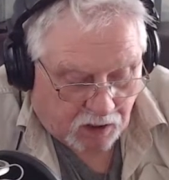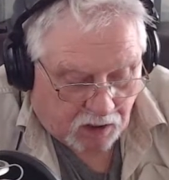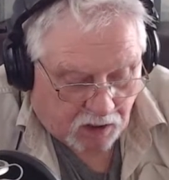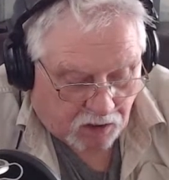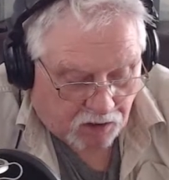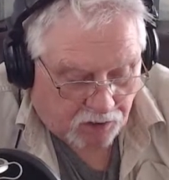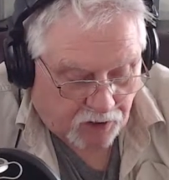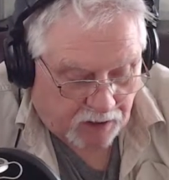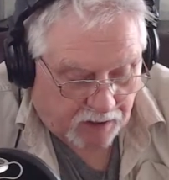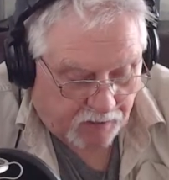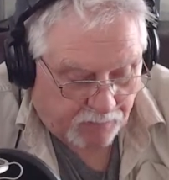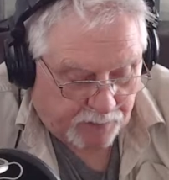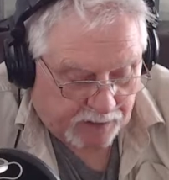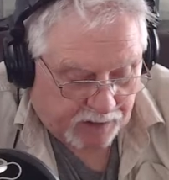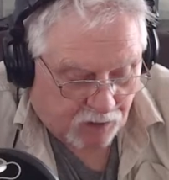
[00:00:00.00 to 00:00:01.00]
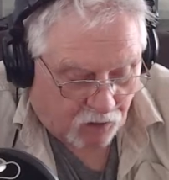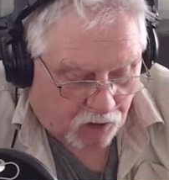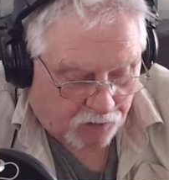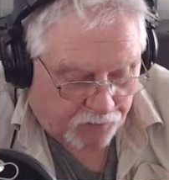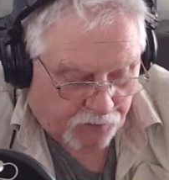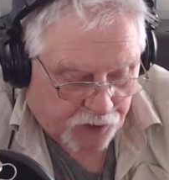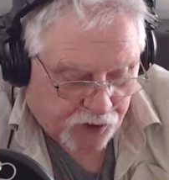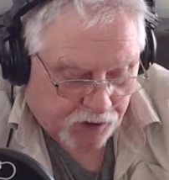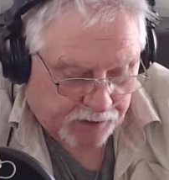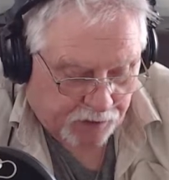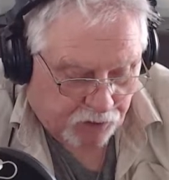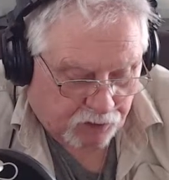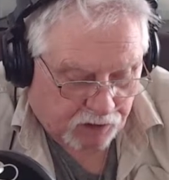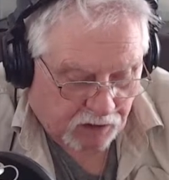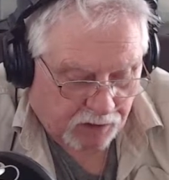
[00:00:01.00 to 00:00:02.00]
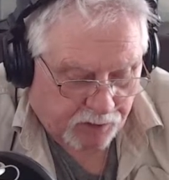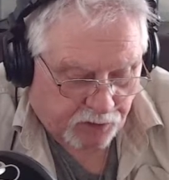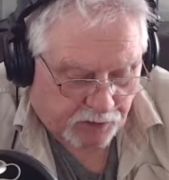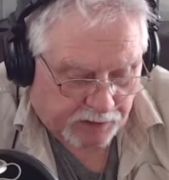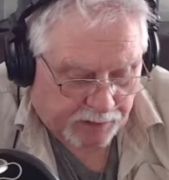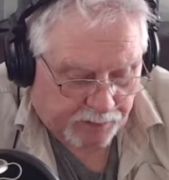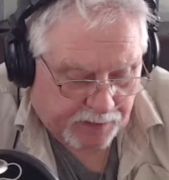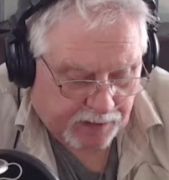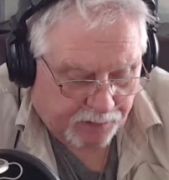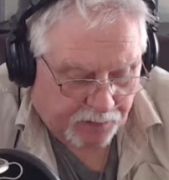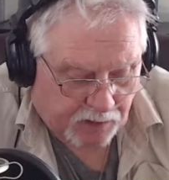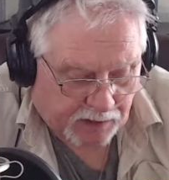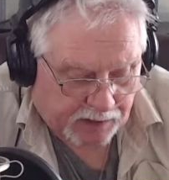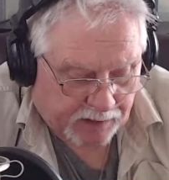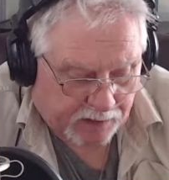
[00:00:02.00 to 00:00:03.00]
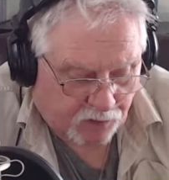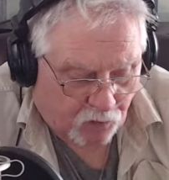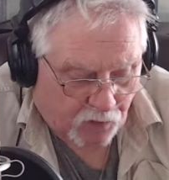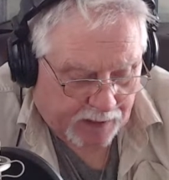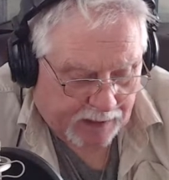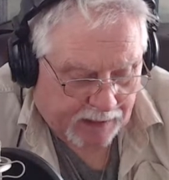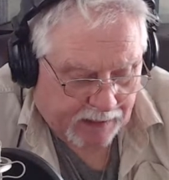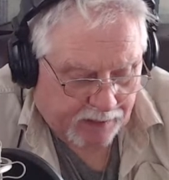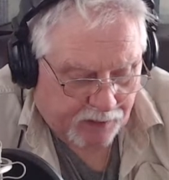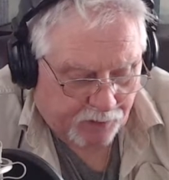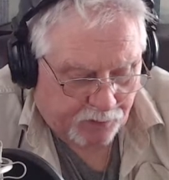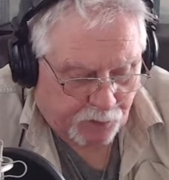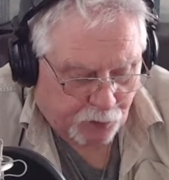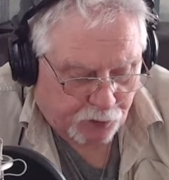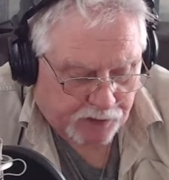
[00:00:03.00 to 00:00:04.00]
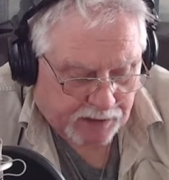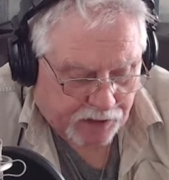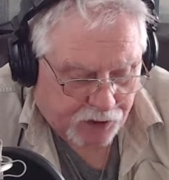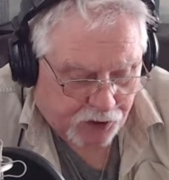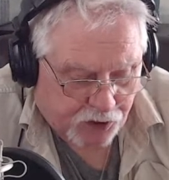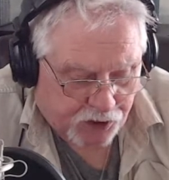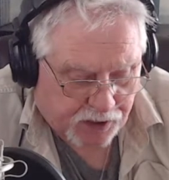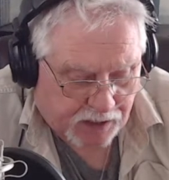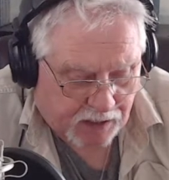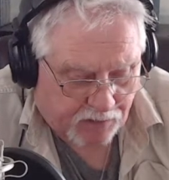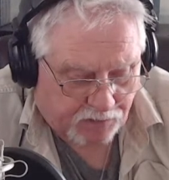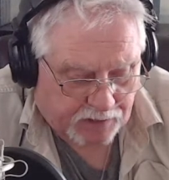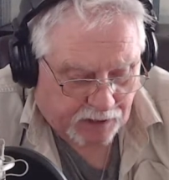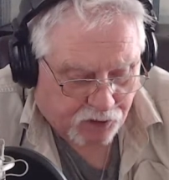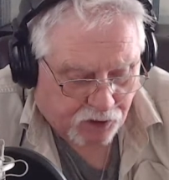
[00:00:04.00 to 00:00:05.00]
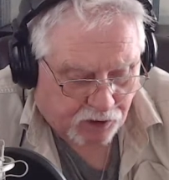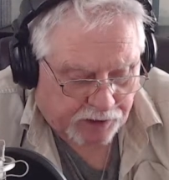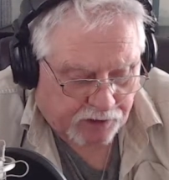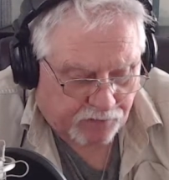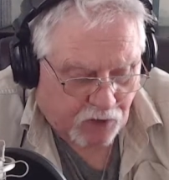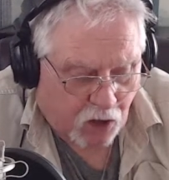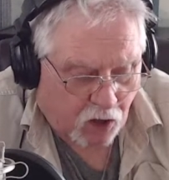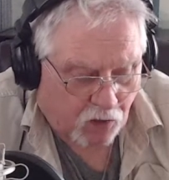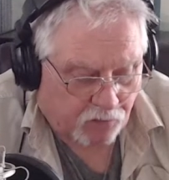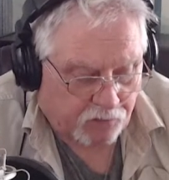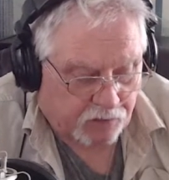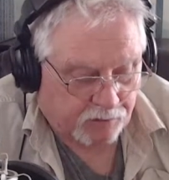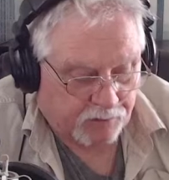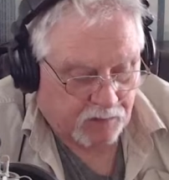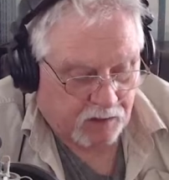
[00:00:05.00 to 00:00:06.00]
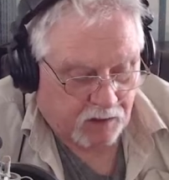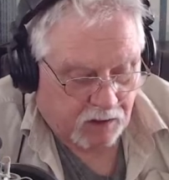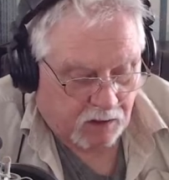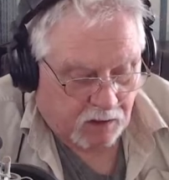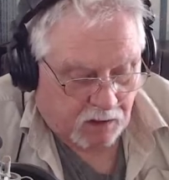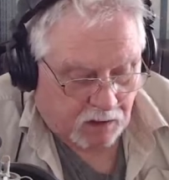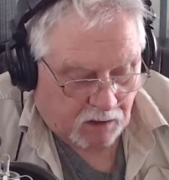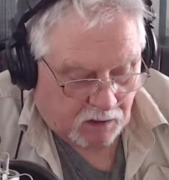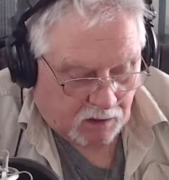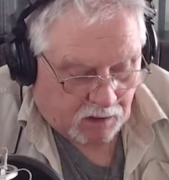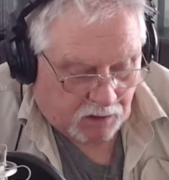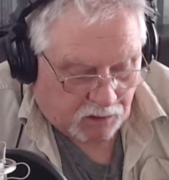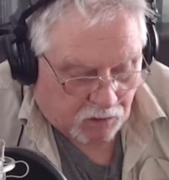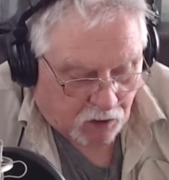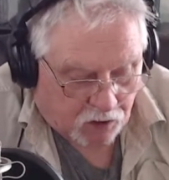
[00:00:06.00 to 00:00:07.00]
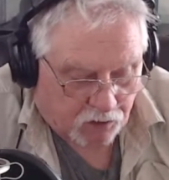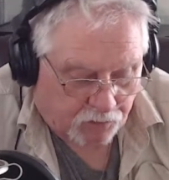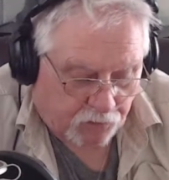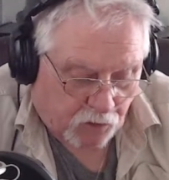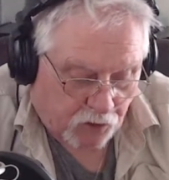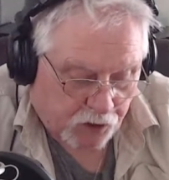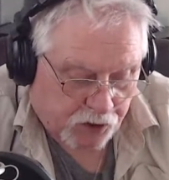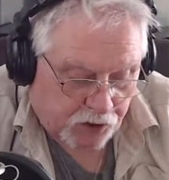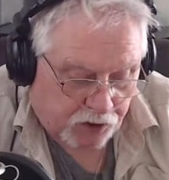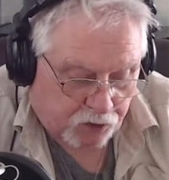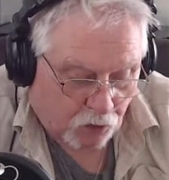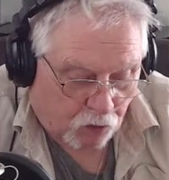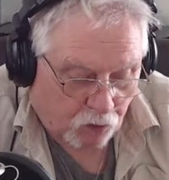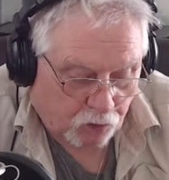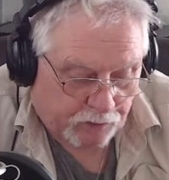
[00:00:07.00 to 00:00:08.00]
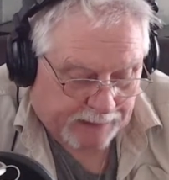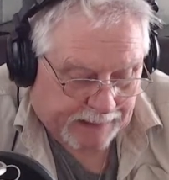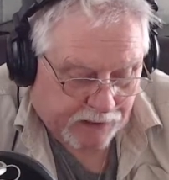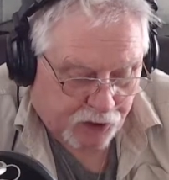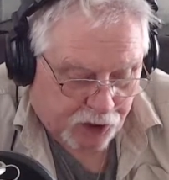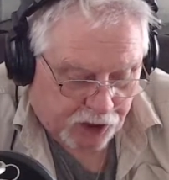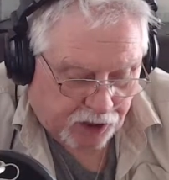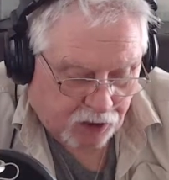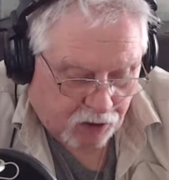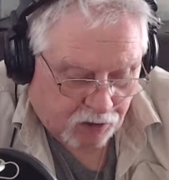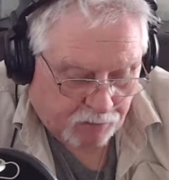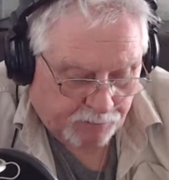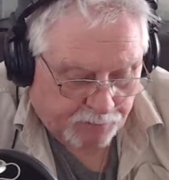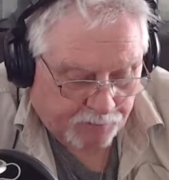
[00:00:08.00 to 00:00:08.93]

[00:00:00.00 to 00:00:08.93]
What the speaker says: Could not have been artificially or deliberately manipulated the way the mutations have naturally evolved. Dr. Fauci told Nat Geo.